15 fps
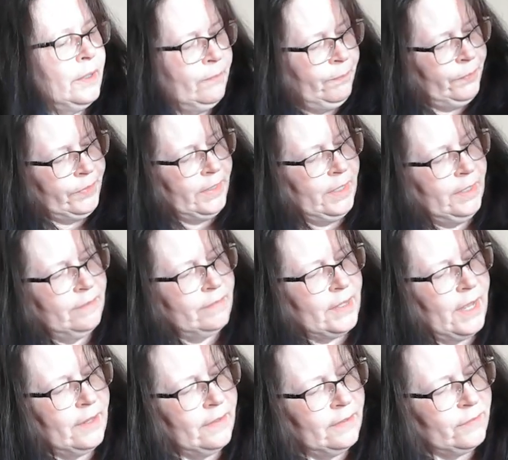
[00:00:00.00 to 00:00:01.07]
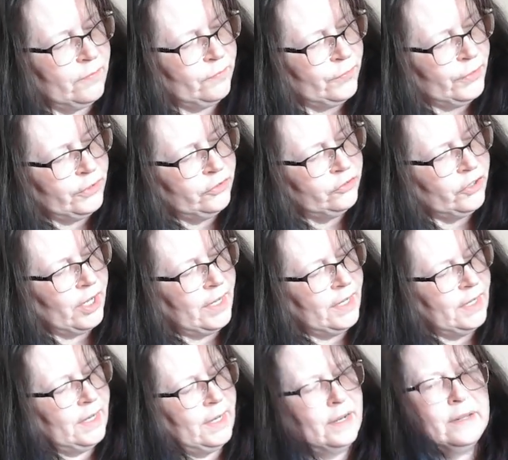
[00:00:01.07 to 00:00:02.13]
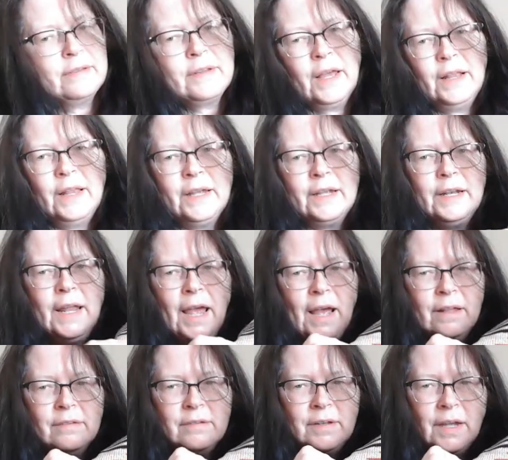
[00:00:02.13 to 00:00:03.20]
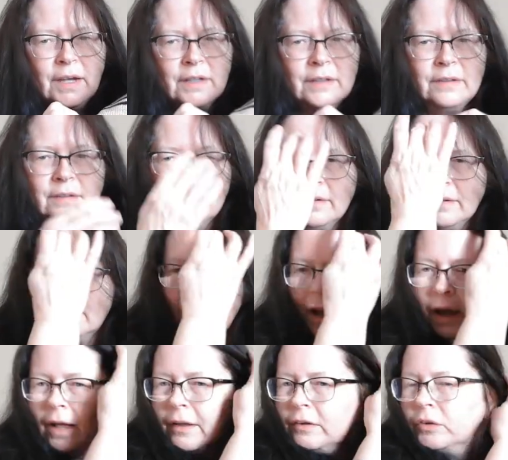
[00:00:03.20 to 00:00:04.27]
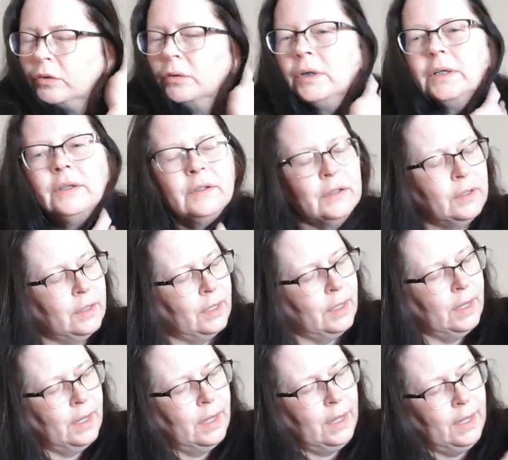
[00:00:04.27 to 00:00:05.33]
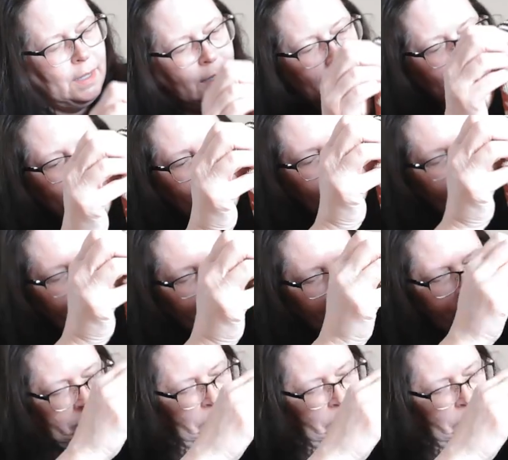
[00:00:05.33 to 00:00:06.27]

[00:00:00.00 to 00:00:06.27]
one, and it's got this fringe on it, and it's got like an Aztec style to it. Um,